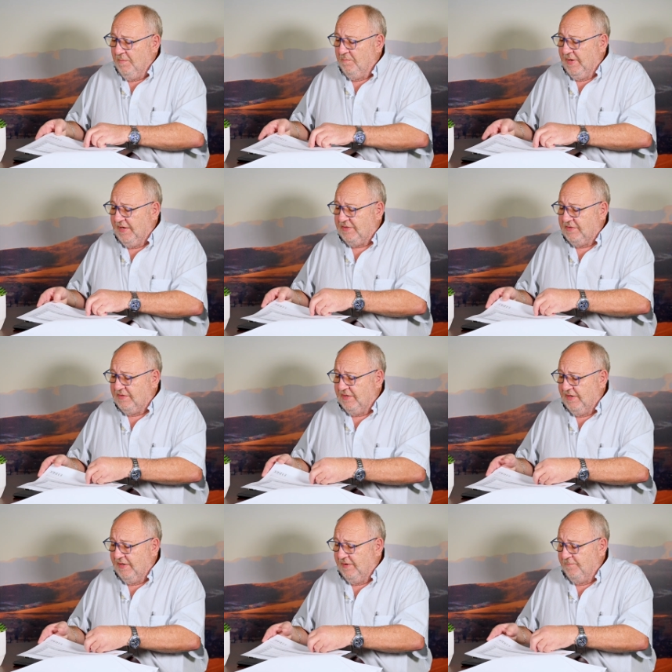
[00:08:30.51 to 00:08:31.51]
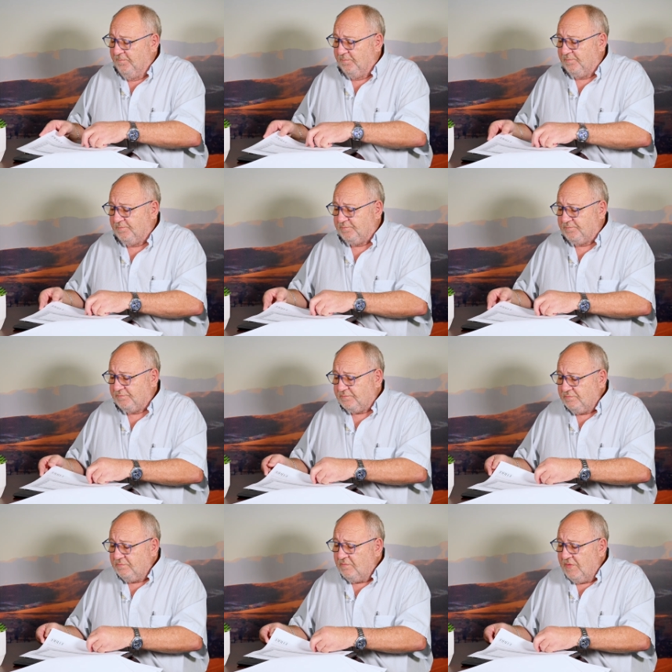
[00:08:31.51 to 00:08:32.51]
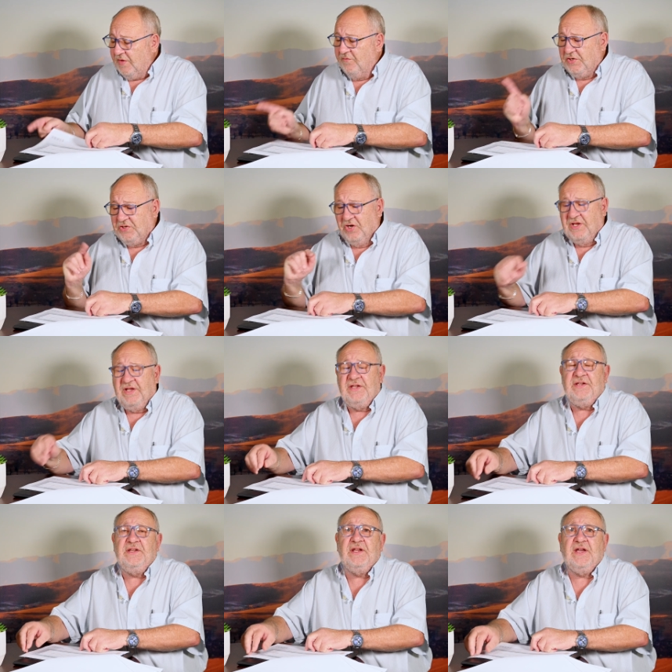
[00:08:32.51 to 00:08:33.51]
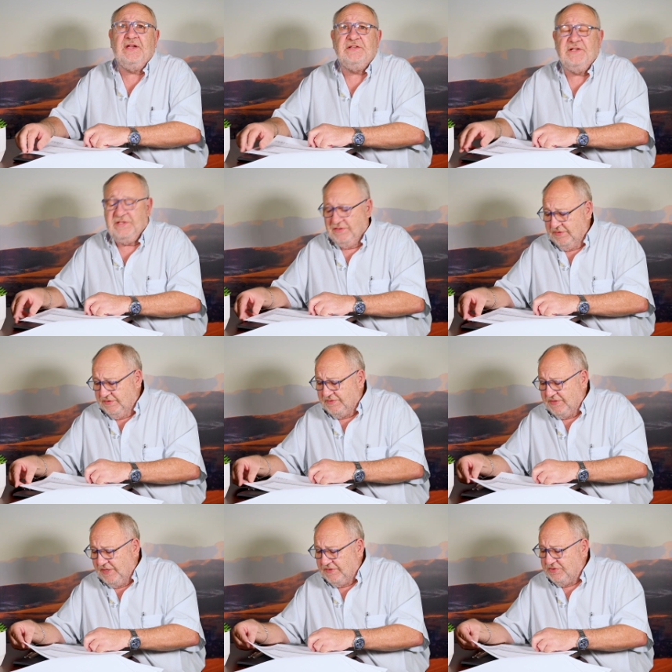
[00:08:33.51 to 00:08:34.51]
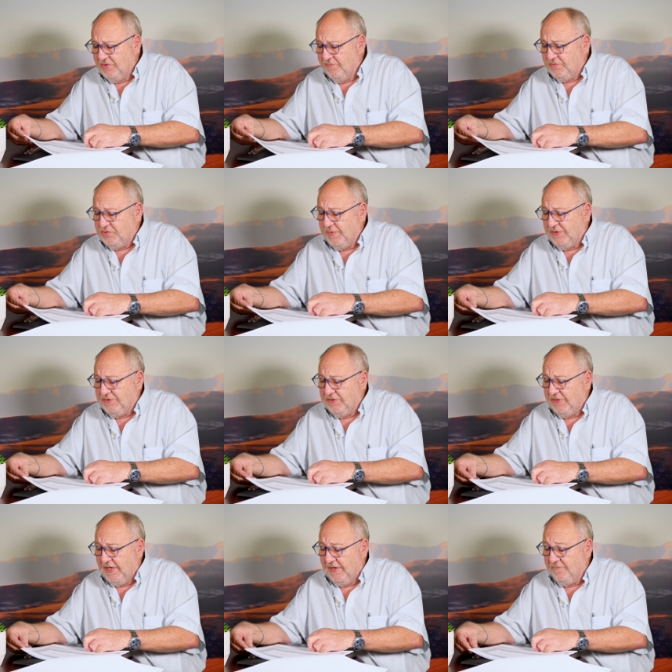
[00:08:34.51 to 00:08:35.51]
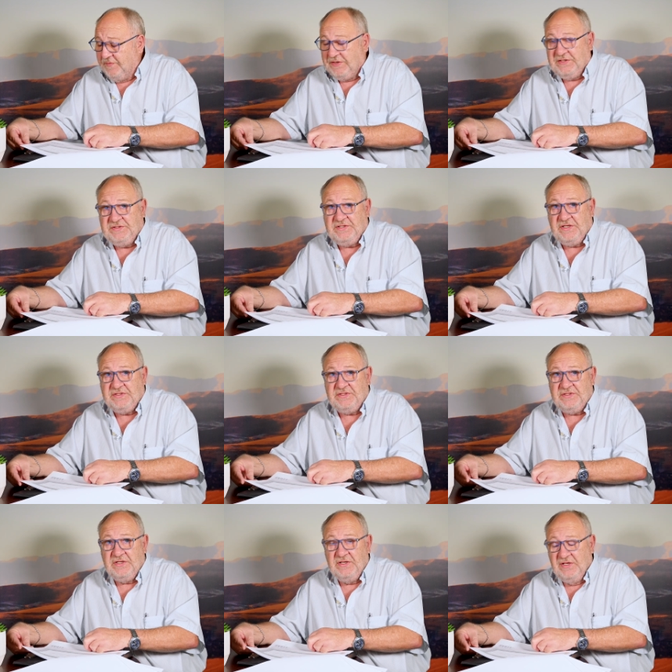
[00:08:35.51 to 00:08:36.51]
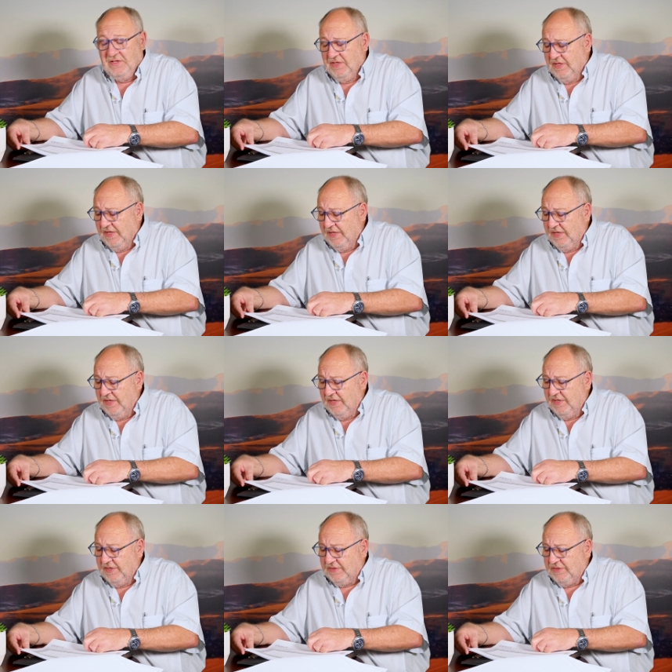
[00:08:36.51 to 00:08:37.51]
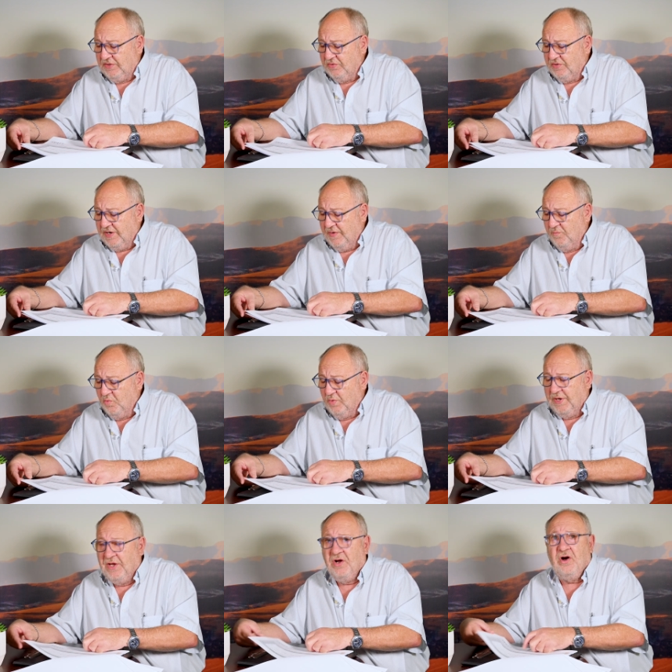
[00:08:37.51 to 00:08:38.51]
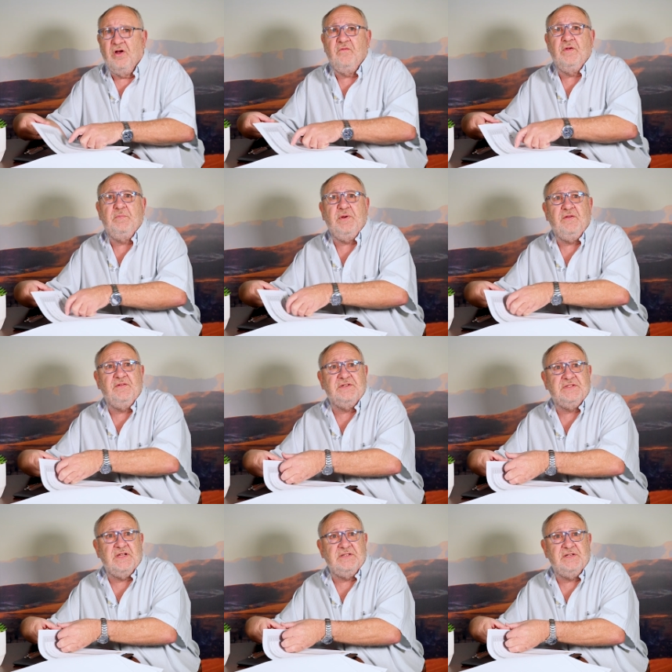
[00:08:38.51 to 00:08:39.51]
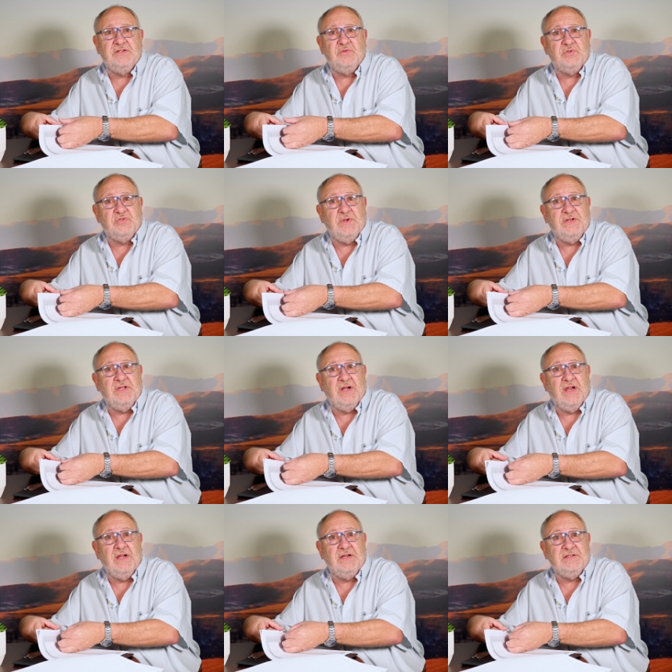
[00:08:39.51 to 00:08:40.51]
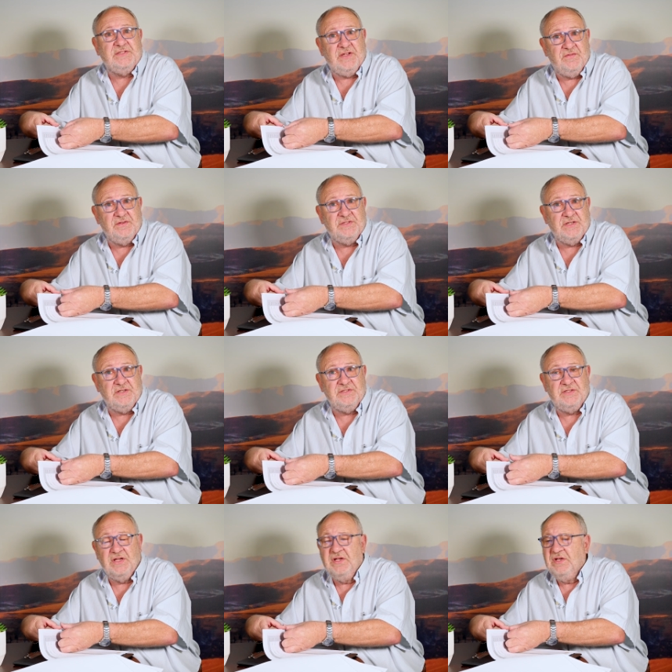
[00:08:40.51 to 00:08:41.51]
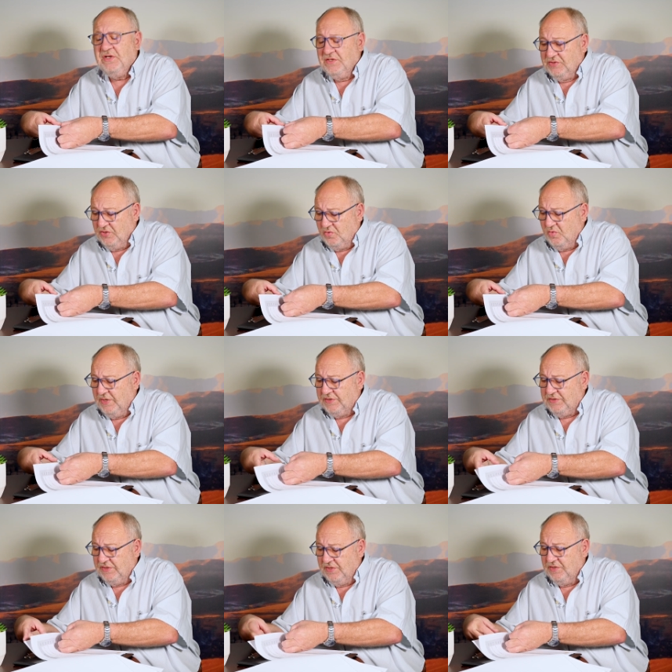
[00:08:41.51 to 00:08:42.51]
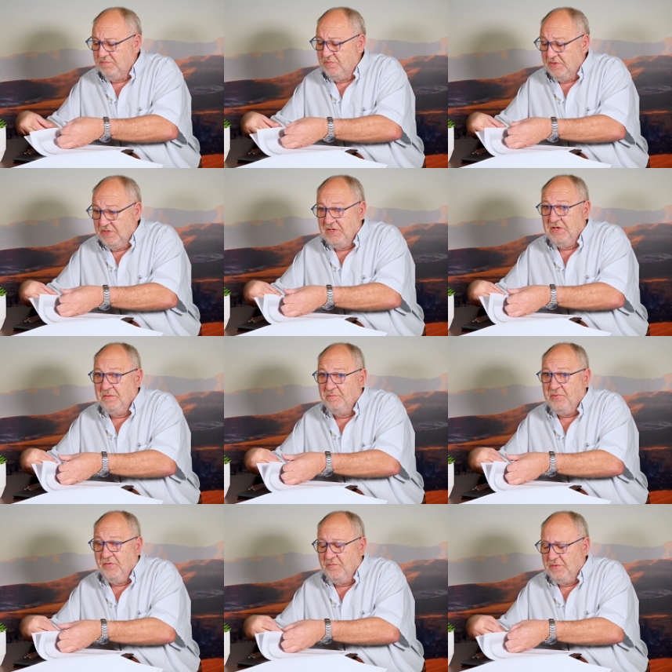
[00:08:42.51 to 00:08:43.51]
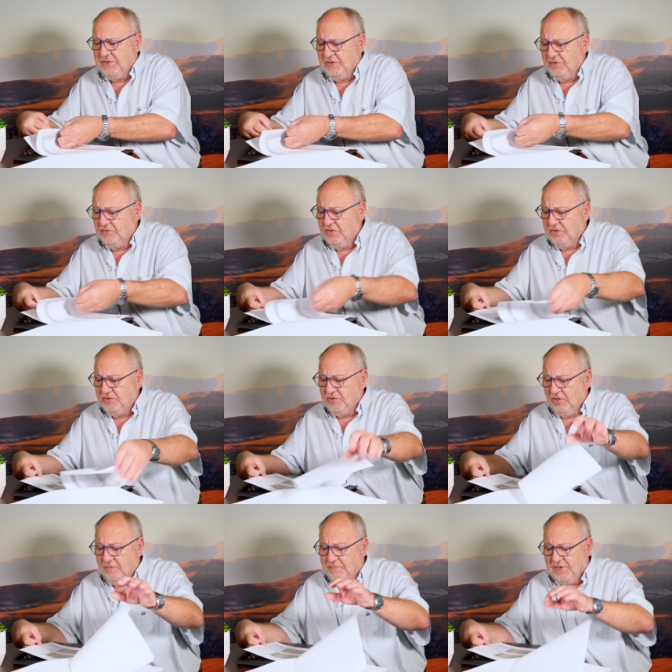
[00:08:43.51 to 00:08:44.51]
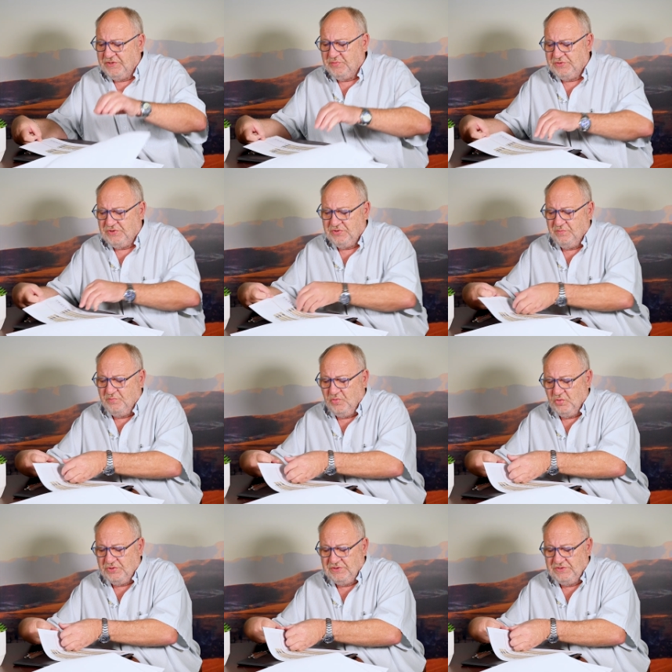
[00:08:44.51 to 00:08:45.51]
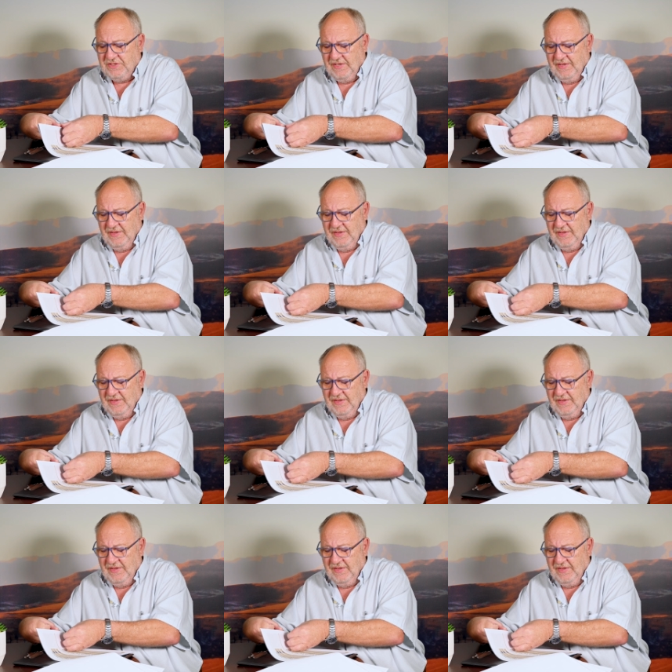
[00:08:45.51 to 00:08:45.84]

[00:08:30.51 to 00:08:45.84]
But the dollar indicator stands of 20 Rand 56 kilogram, where on the previous sale it was 20 Rand and 7 cents. So quite a improvement in dollar price, which is important.